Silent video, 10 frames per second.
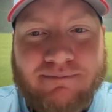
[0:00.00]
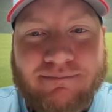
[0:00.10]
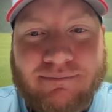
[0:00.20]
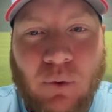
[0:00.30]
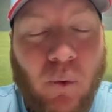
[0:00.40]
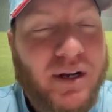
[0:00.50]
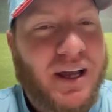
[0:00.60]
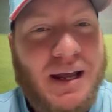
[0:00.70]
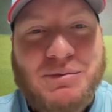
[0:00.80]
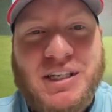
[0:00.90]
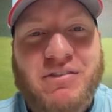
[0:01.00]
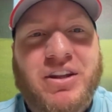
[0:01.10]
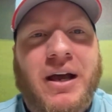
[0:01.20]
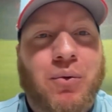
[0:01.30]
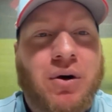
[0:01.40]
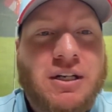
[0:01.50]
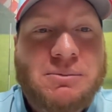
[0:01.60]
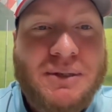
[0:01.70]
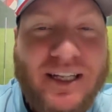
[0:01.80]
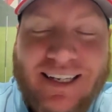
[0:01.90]
What a Game 7 that was,
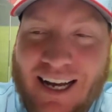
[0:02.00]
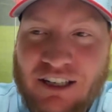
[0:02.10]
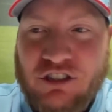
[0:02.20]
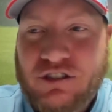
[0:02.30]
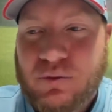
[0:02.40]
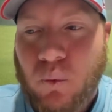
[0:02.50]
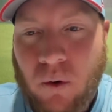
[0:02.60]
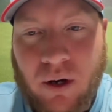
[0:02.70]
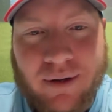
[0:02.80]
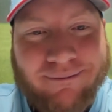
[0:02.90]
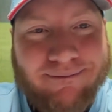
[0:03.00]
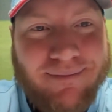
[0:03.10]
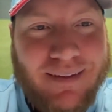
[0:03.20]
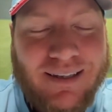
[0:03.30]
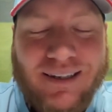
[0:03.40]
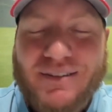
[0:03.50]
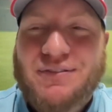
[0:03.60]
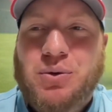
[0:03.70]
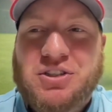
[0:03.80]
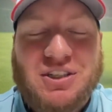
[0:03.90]
but the Dodgers won.
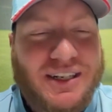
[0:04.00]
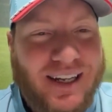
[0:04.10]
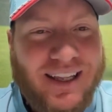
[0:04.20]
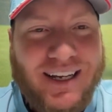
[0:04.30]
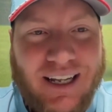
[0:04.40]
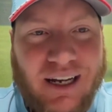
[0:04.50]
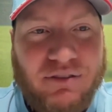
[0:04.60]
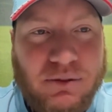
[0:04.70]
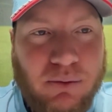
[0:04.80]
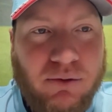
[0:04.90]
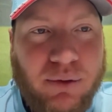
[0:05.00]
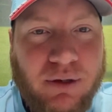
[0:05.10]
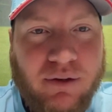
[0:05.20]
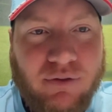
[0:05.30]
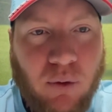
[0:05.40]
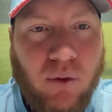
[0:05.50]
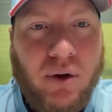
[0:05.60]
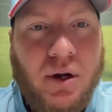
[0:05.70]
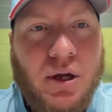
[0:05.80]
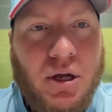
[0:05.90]
Unfortunately, I think a lot of us were rooting
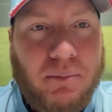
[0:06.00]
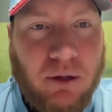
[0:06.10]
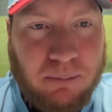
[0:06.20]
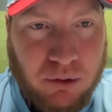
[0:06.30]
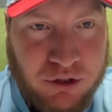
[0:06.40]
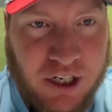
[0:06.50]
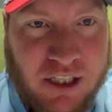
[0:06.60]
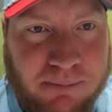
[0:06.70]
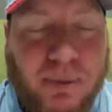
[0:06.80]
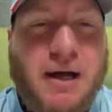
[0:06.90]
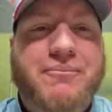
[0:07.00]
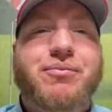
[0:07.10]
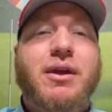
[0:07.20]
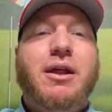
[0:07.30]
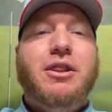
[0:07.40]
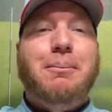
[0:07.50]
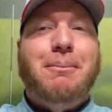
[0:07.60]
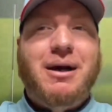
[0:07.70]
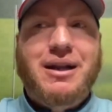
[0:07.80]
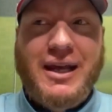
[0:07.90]
for the Blue Jays. But the
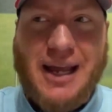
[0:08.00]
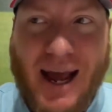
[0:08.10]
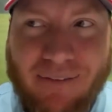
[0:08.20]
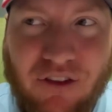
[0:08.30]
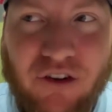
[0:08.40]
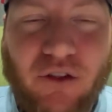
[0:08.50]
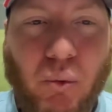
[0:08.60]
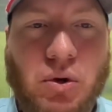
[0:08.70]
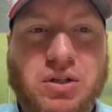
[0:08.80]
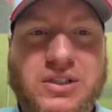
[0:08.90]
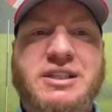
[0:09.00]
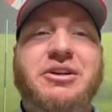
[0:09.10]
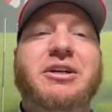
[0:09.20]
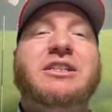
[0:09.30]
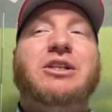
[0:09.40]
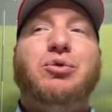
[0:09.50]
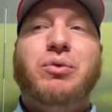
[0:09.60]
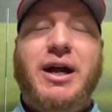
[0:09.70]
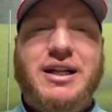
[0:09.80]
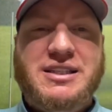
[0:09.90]
Monday after the World Series, the
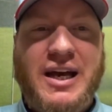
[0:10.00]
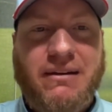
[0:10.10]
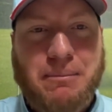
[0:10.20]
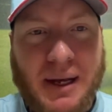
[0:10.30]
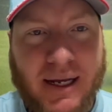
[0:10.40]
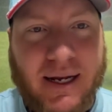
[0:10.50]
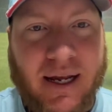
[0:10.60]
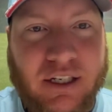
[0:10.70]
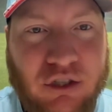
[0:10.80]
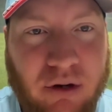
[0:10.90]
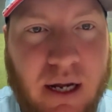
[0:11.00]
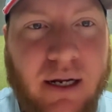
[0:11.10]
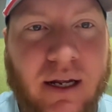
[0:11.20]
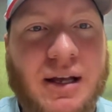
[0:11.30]
Reds have made a trade.